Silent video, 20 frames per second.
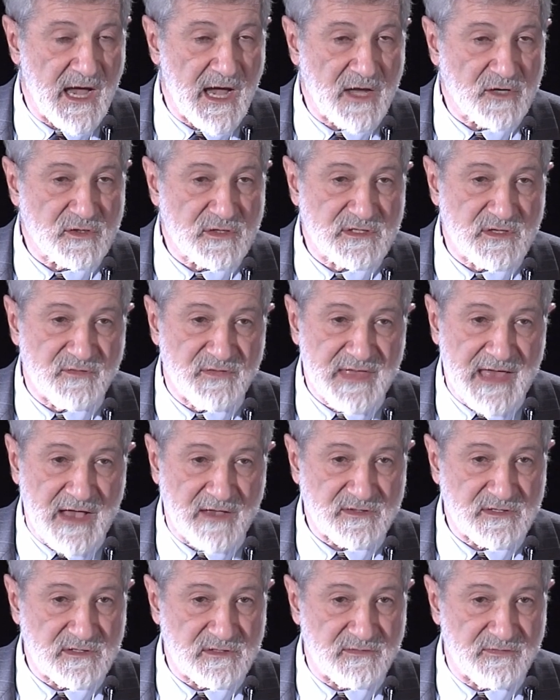hundreds of
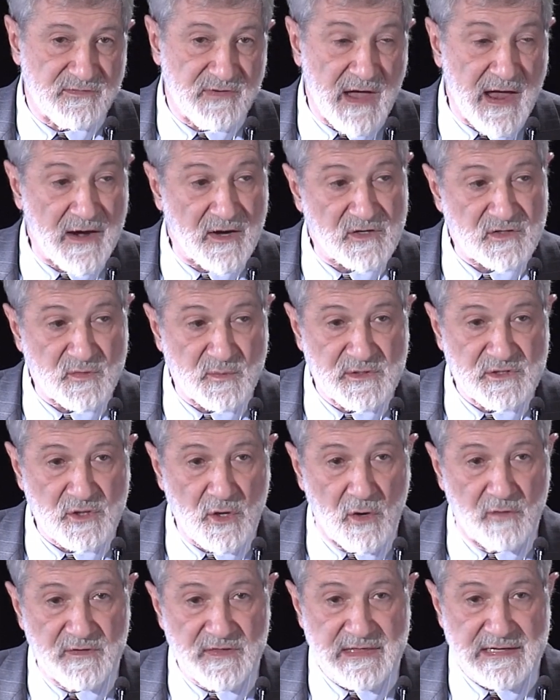thousands of fires, which
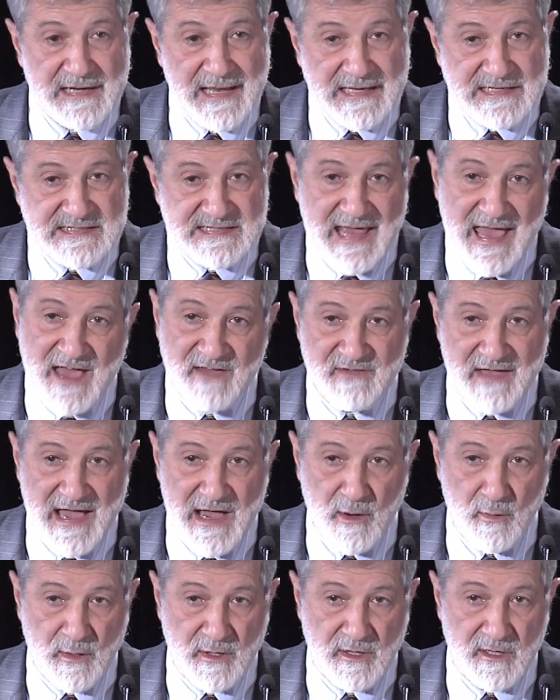over the next half
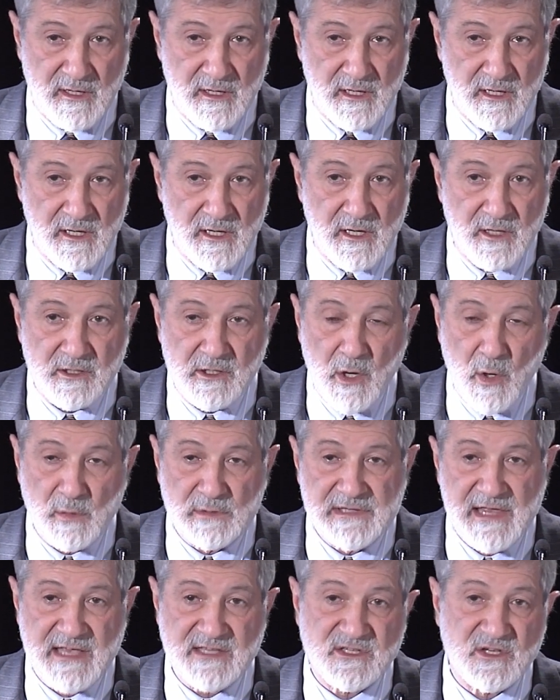hour
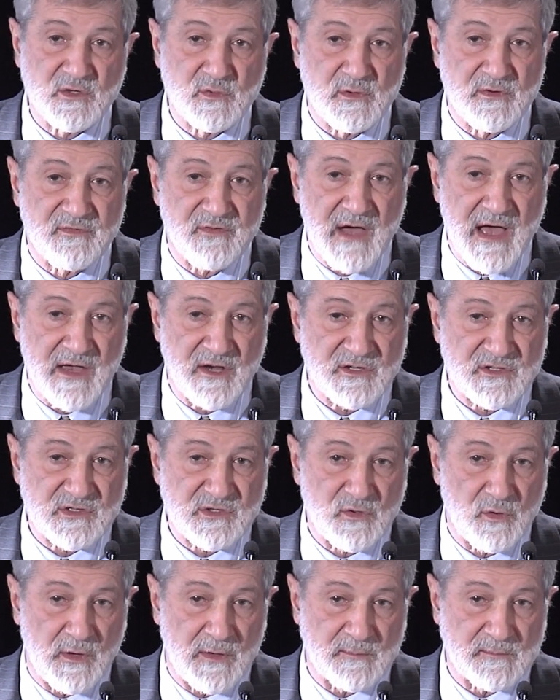coalesce into a
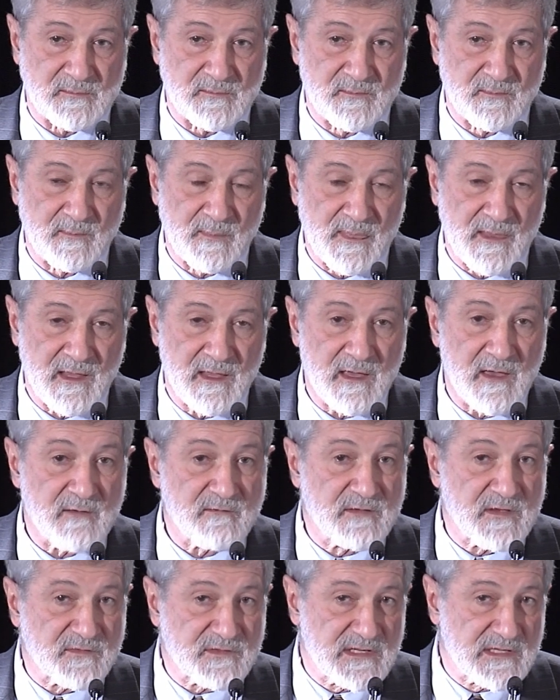firestorm,
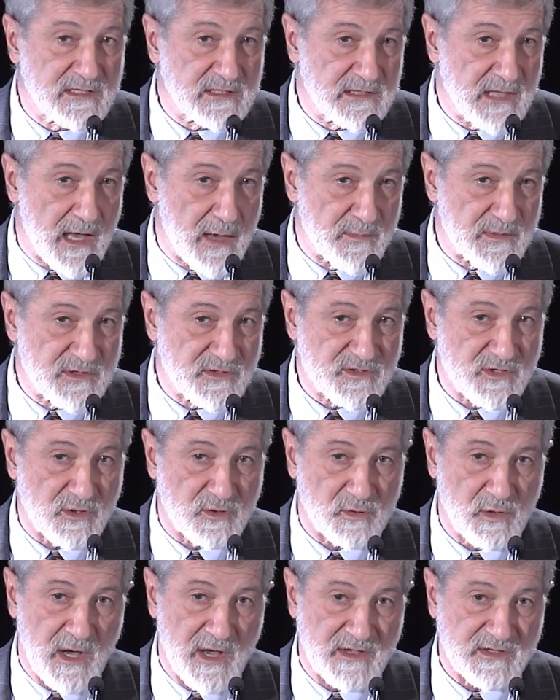50 kilometers
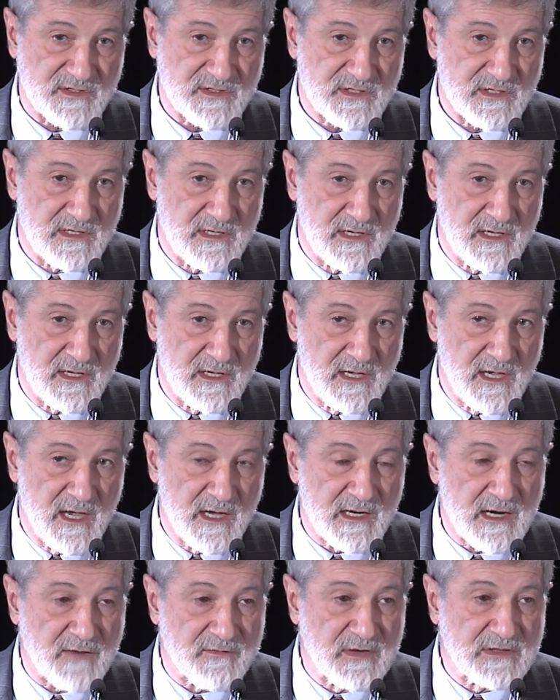across,
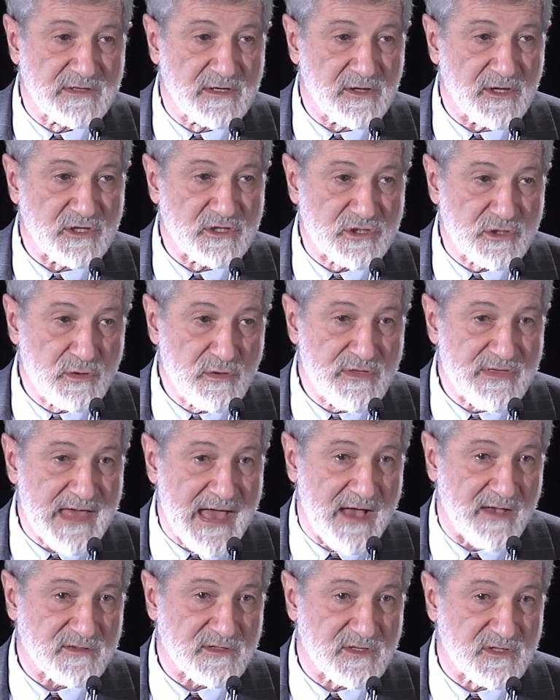covering nearly
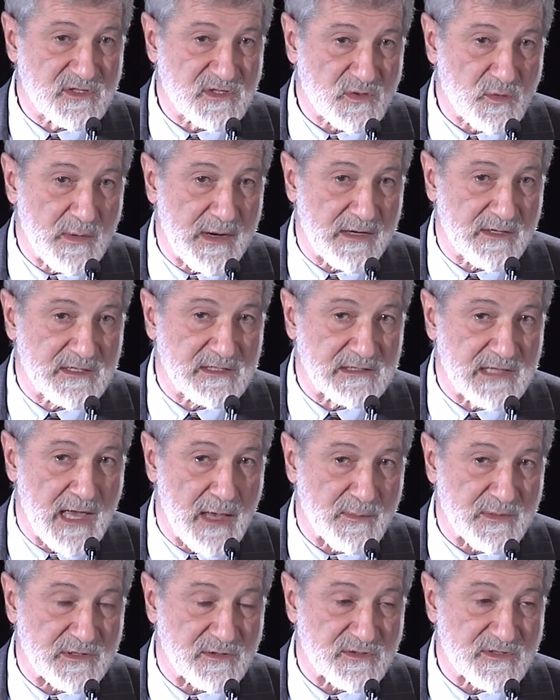2,000 square
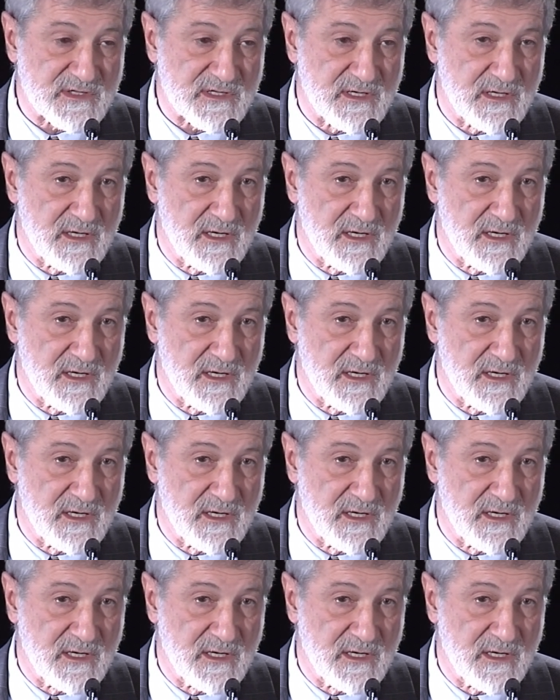kilometers.